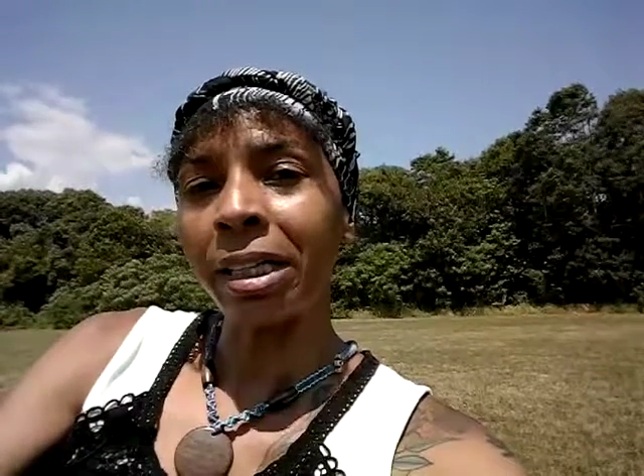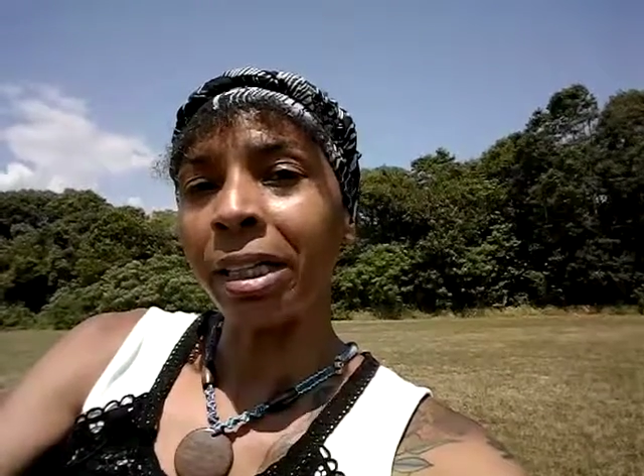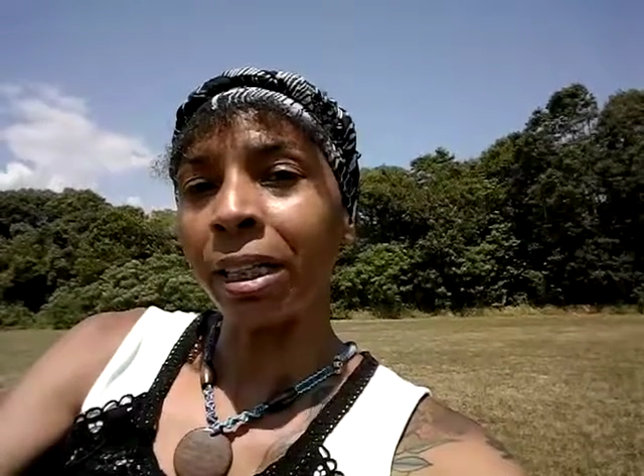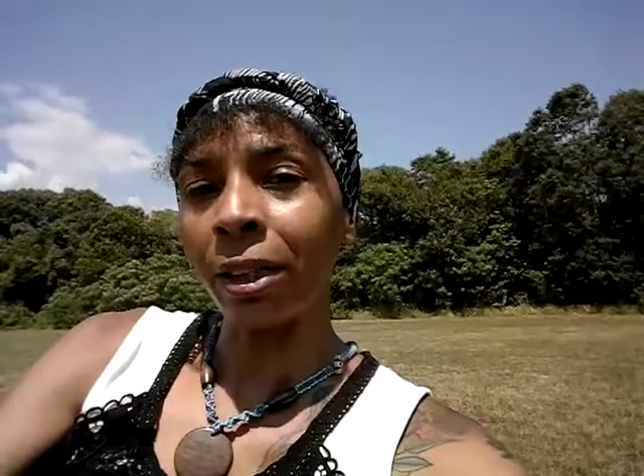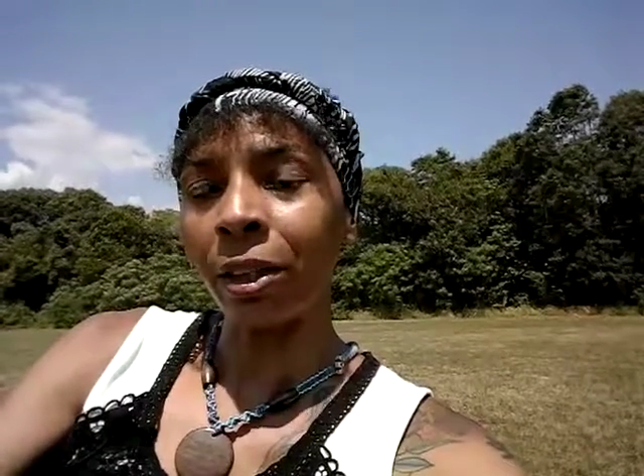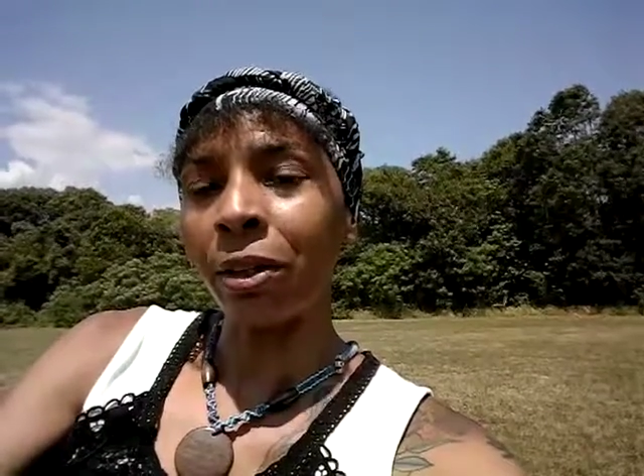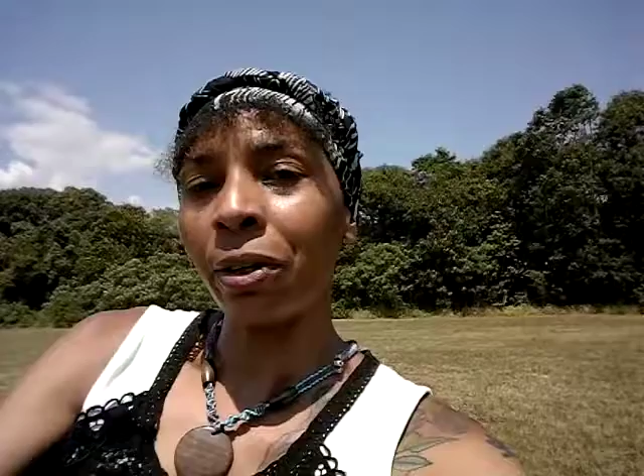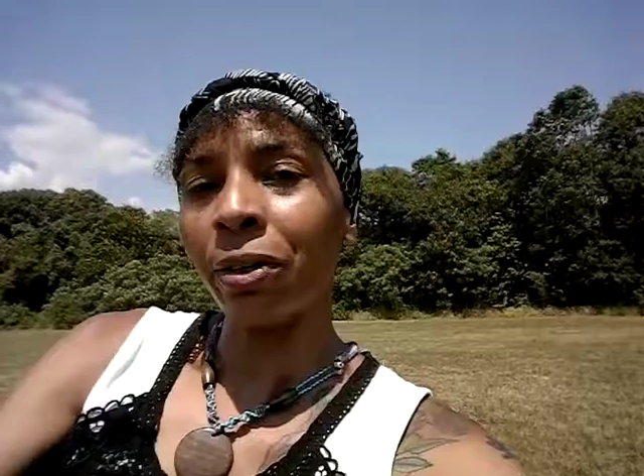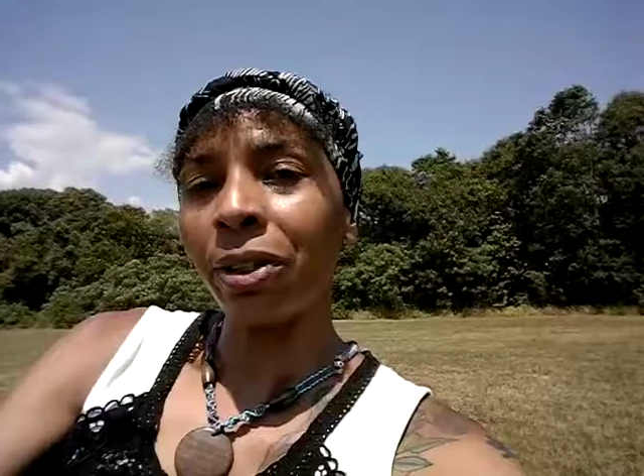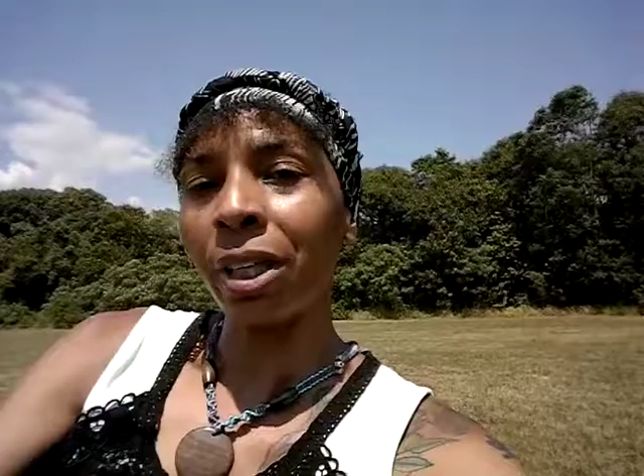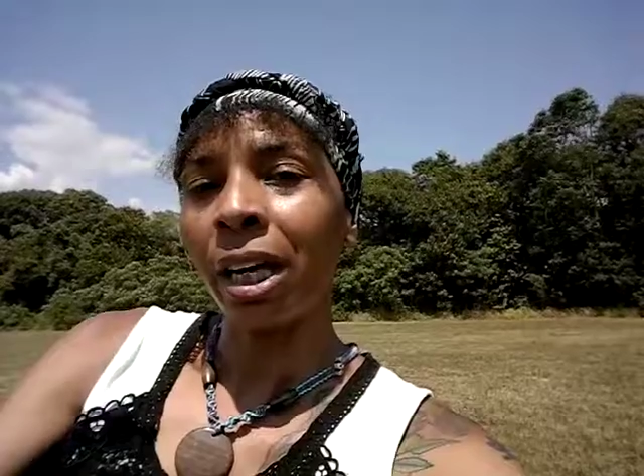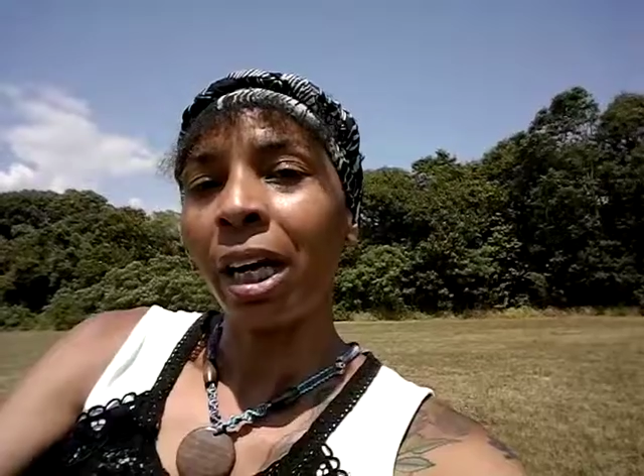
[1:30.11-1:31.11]

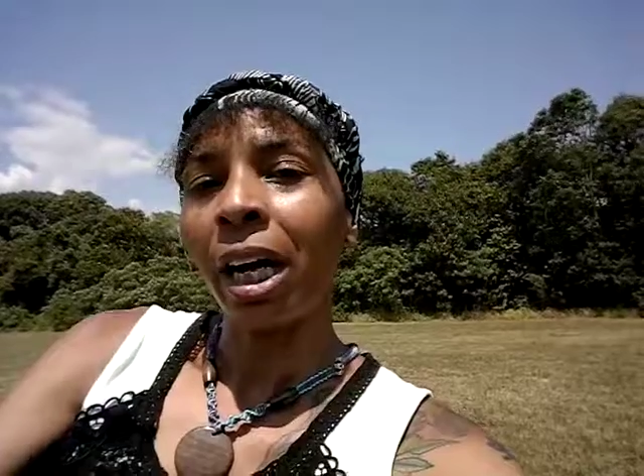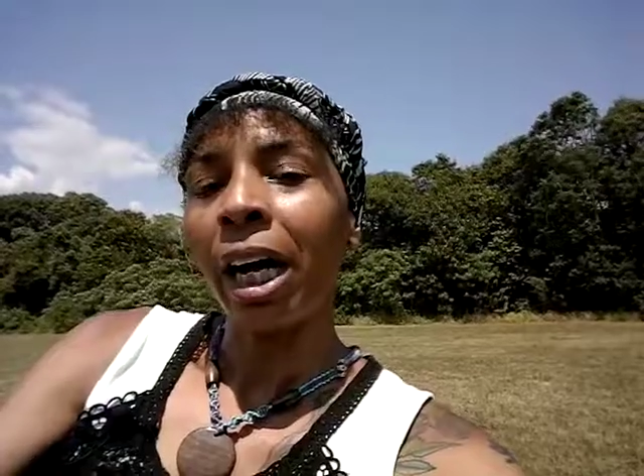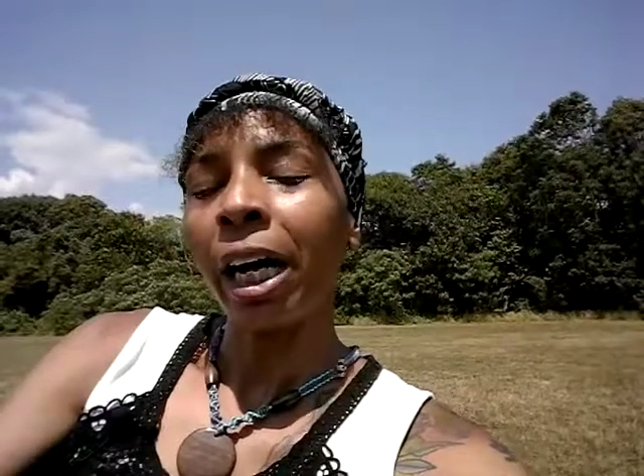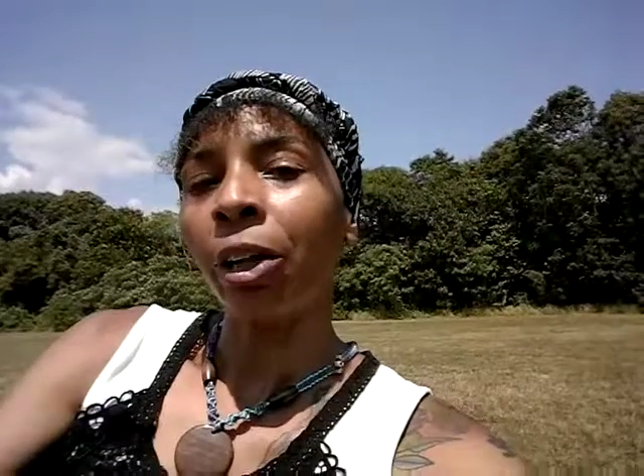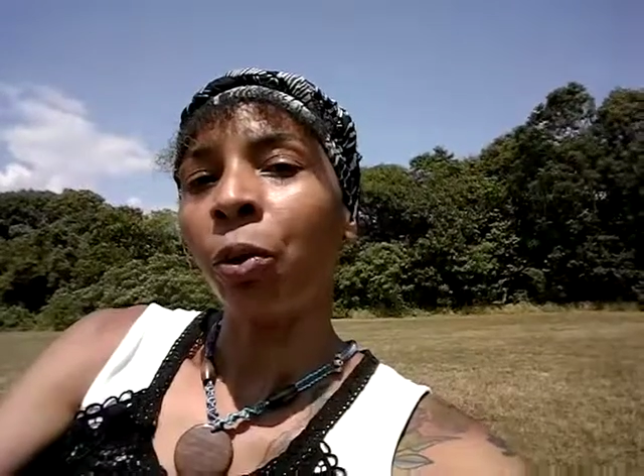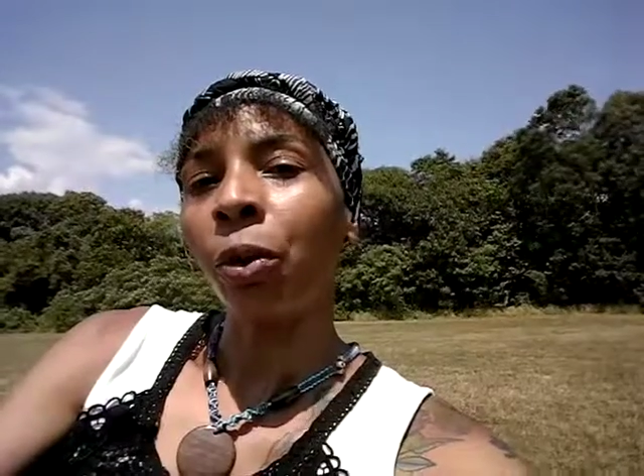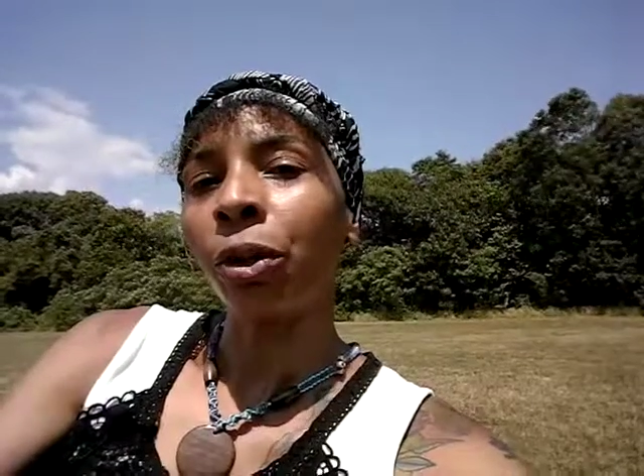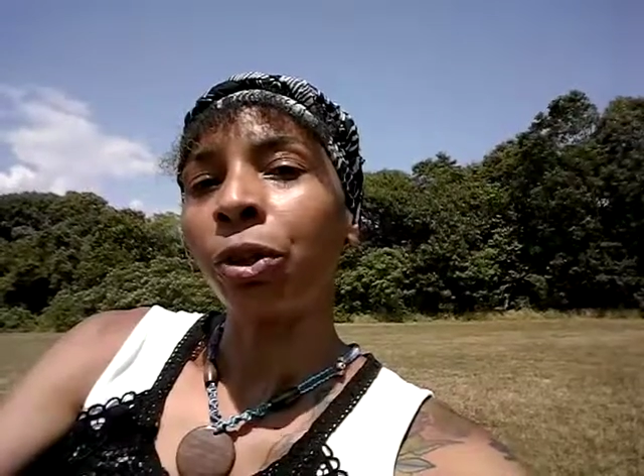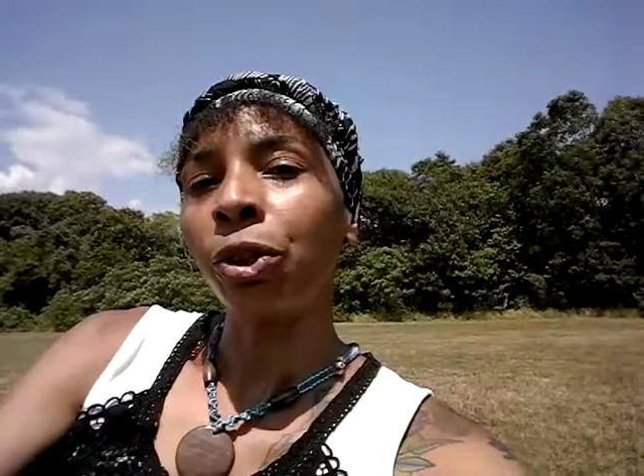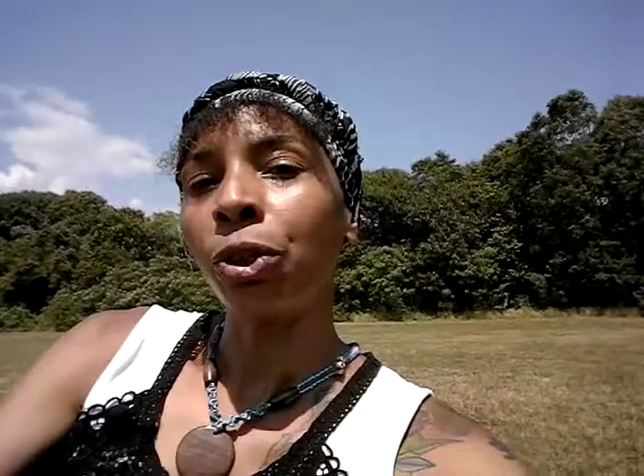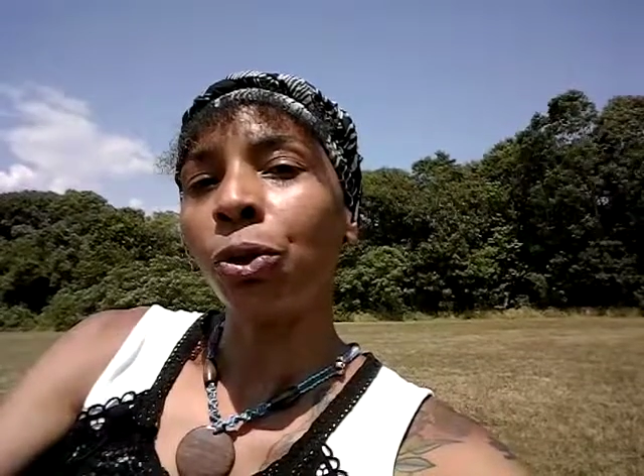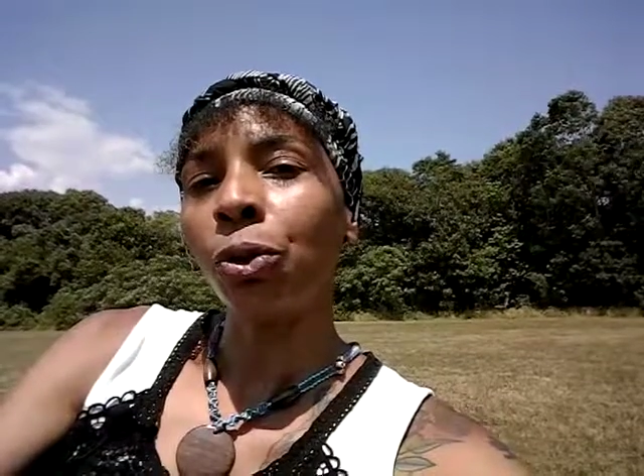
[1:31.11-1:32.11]
skills, in order
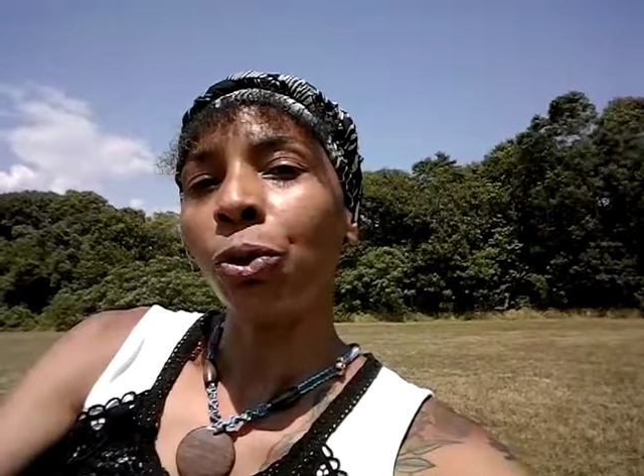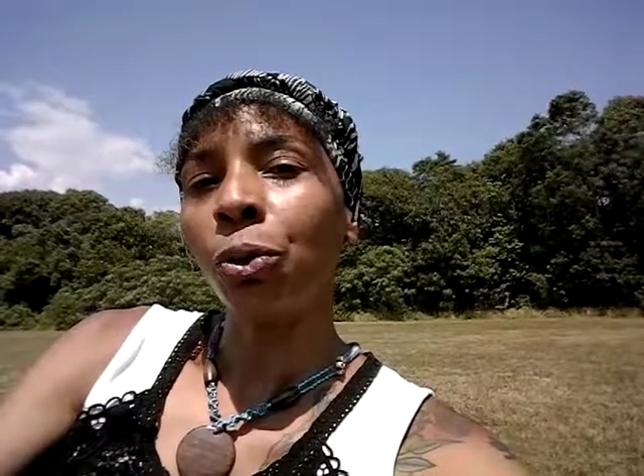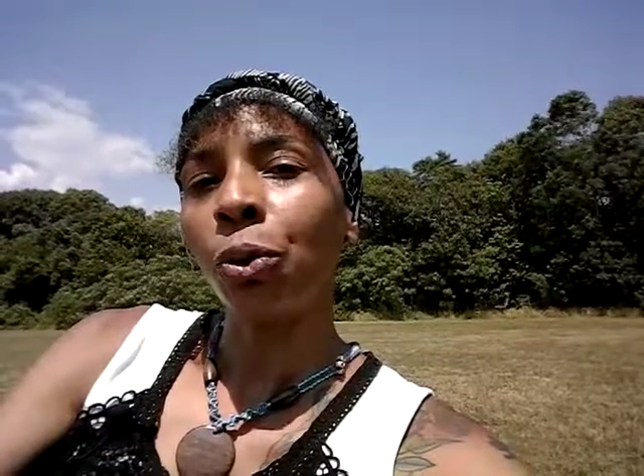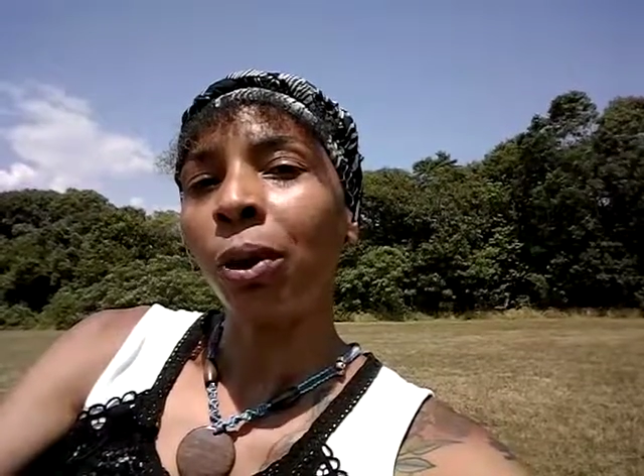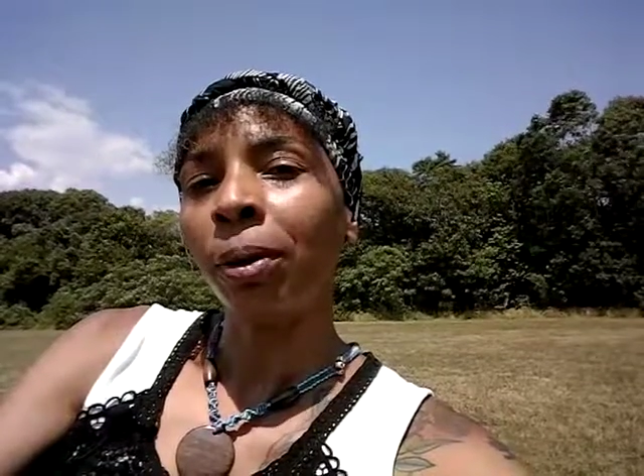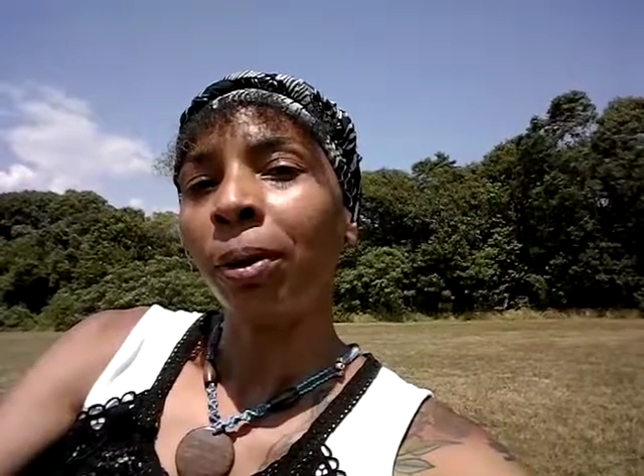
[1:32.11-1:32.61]
to